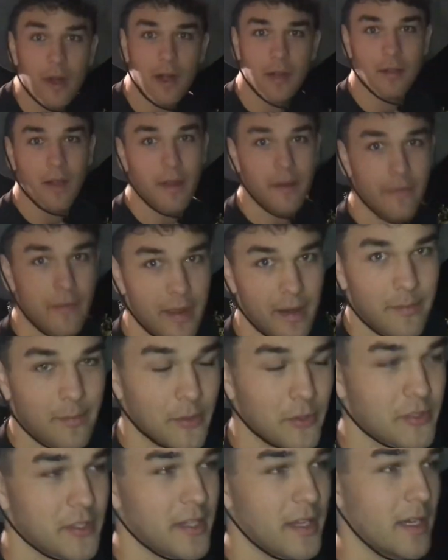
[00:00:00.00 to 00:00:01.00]
A lot of
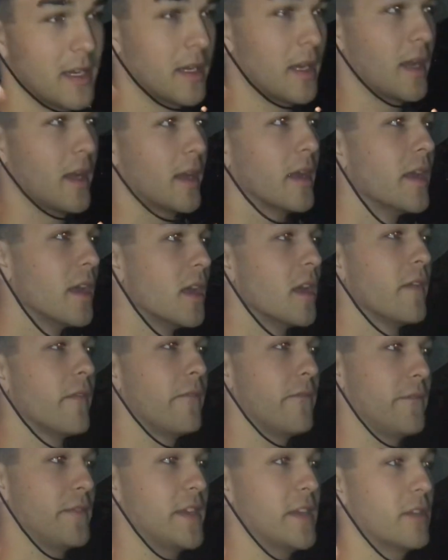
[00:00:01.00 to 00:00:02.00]
animals can
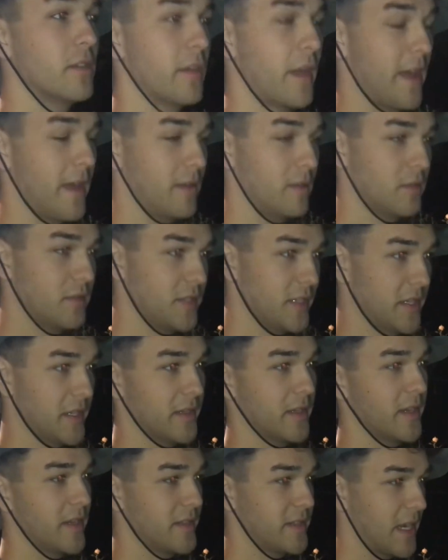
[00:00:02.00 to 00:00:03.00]
feel
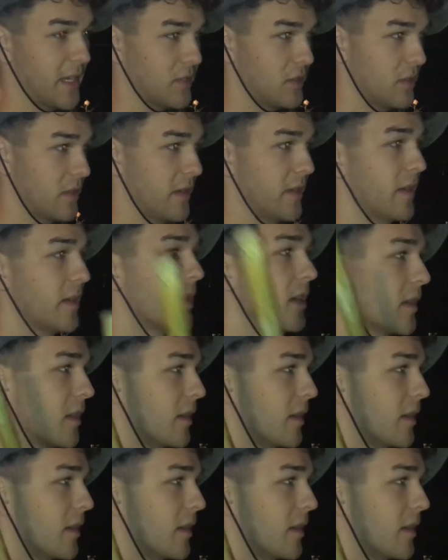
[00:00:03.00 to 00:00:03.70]
energy. It's actually